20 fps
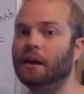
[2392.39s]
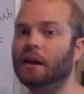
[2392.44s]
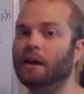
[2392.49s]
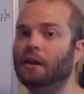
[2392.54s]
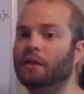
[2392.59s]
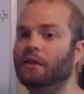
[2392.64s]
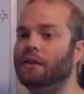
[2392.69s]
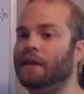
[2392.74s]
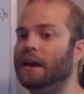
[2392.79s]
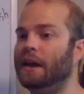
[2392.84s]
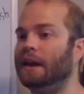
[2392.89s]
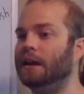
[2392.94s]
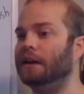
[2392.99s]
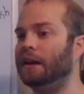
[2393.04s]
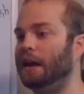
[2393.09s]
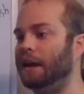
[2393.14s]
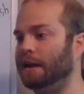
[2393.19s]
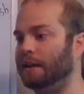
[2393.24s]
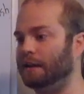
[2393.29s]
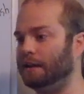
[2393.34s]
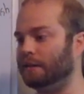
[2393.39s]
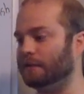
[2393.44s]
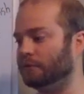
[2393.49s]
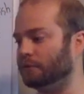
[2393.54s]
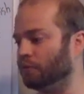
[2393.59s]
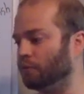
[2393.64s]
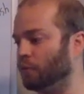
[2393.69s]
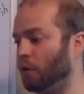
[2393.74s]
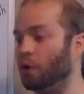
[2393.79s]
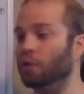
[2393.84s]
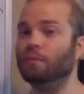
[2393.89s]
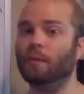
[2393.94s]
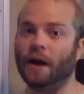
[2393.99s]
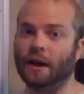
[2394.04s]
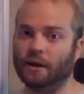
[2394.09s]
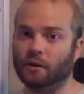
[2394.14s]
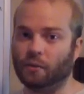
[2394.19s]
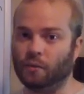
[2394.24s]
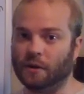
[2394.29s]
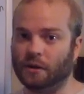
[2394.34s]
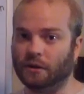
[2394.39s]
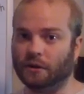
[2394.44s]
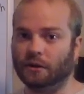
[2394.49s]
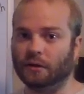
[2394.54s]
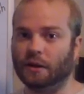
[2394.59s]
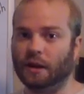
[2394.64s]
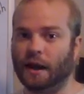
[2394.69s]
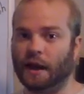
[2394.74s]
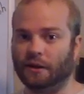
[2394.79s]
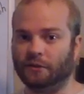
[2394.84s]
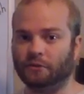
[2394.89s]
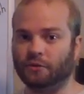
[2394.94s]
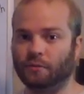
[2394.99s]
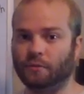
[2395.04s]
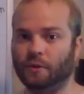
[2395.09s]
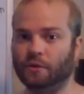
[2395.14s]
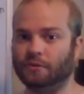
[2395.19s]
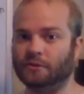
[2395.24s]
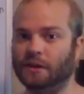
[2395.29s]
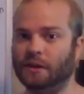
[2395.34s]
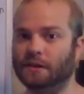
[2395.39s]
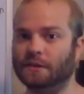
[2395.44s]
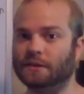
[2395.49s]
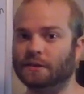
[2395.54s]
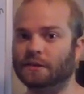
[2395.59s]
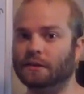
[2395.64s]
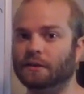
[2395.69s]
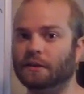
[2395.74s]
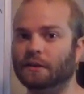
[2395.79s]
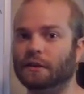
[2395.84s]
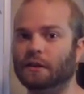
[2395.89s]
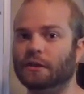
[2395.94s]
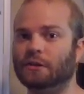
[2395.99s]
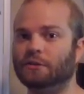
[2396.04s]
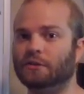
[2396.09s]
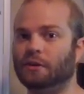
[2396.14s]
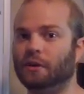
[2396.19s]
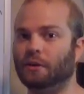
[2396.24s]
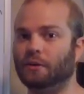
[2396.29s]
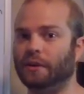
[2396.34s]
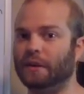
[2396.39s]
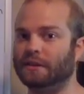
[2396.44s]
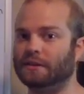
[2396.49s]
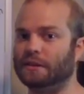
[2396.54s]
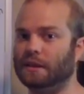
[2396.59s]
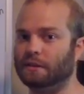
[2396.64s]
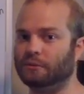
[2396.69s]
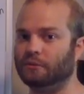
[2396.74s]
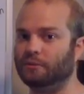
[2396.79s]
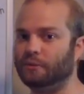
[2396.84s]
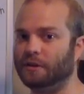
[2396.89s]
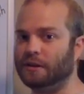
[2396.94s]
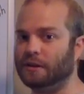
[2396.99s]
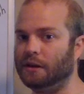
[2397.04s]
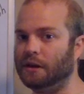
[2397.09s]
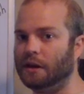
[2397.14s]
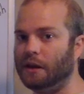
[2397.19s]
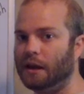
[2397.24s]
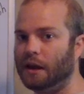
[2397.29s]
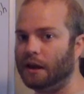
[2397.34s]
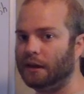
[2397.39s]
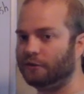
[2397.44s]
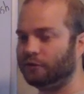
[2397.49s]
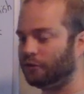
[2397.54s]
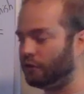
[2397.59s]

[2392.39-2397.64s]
than a road bike wheel has to rotate to go that same speed. And so